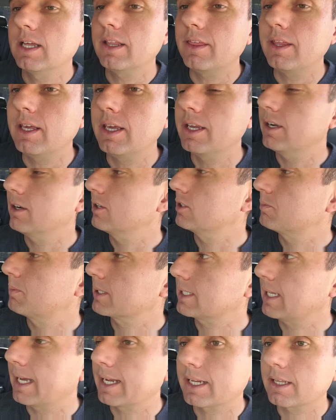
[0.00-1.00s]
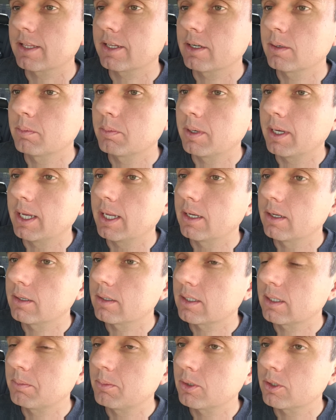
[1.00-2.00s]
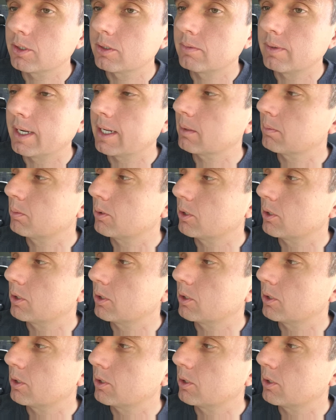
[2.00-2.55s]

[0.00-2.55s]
Nothing here is spectacular, but a couple good ranked